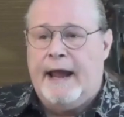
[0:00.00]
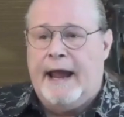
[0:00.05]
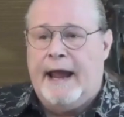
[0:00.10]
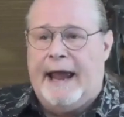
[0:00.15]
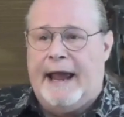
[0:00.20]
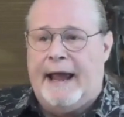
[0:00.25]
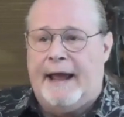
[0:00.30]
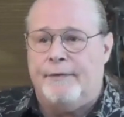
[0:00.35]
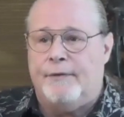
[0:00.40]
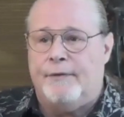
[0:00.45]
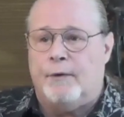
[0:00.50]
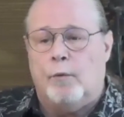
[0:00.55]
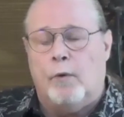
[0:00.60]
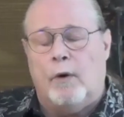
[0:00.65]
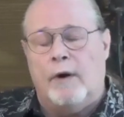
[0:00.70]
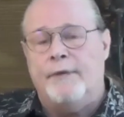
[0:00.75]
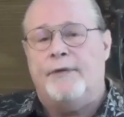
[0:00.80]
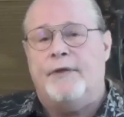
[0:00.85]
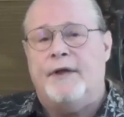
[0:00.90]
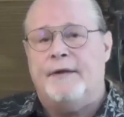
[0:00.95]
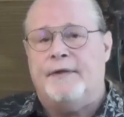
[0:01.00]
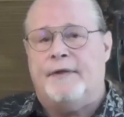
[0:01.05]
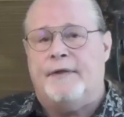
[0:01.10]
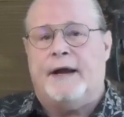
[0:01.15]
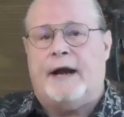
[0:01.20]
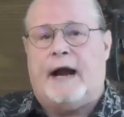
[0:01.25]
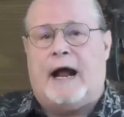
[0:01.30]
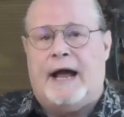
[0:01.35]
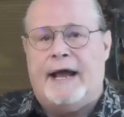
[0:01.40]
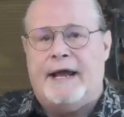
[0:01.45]
And the one thing
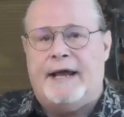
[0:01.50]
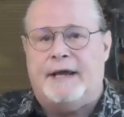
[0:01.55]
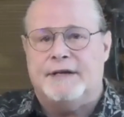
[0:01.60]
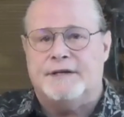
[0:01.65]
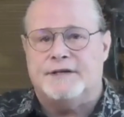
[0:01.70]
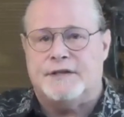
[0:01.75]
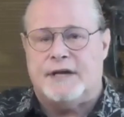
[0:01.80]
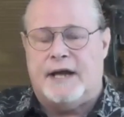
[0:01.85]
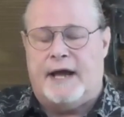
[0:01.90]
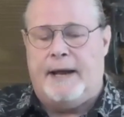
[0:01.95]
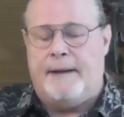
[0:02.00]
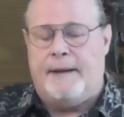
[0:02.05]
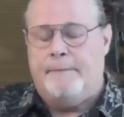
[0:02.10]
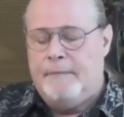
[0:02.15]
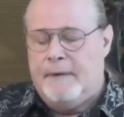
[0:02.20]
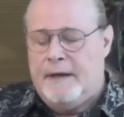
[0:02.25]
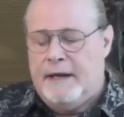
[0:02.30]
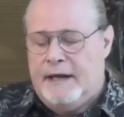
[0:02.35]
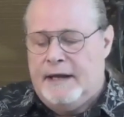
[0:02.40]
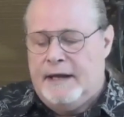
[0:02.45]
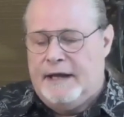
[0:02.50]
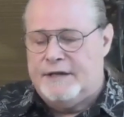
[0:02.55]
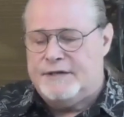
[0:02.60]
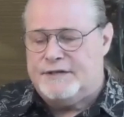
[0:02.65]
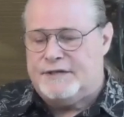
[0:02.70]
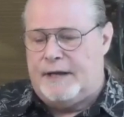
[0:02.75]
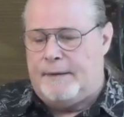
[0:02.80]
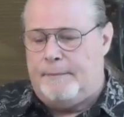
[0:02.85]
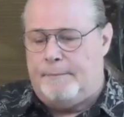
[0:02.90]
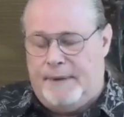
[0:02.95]
that I can say is
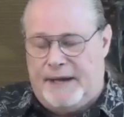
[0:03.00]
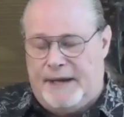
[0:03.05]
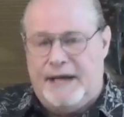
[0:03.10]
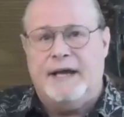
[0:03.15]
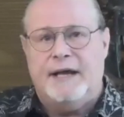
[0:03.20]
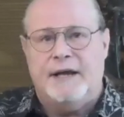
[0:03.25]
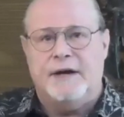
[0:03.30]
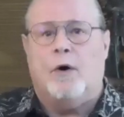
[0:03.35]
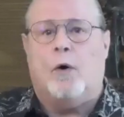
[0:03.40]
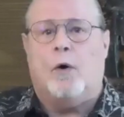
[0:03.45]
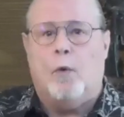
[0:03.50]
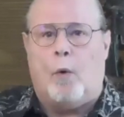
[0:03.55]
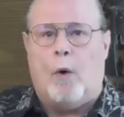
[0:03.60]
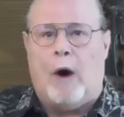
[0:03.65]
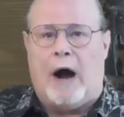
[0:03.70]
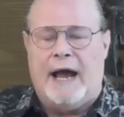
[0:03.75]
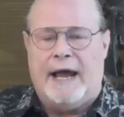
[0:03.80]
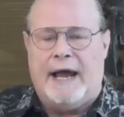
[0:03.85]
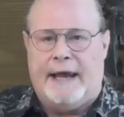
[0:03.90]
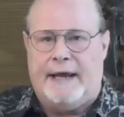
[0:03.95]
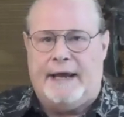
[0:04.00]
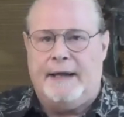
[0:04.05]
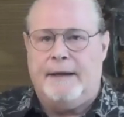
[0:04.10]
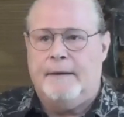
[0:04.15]
that being in Hawaii,